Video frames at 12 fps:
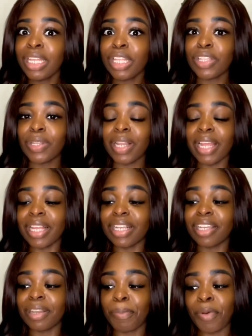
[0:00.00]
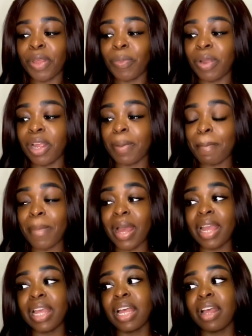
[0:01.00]
So like to the point where
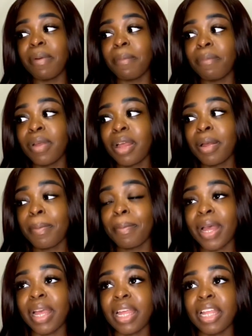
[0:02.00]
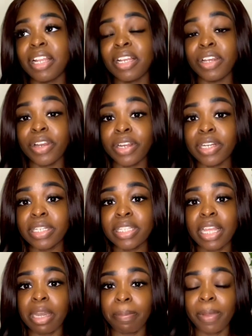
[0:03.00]
my nurse
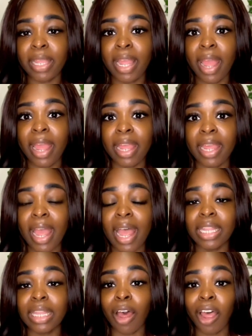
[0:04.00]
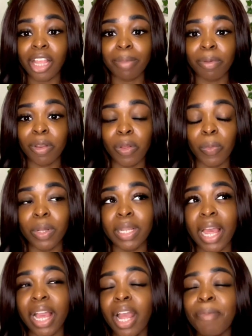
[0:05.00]
and PA at the hospital were
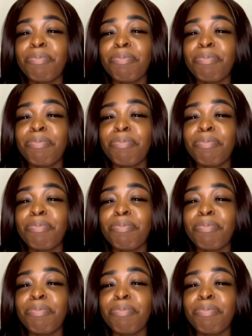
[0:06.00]
like,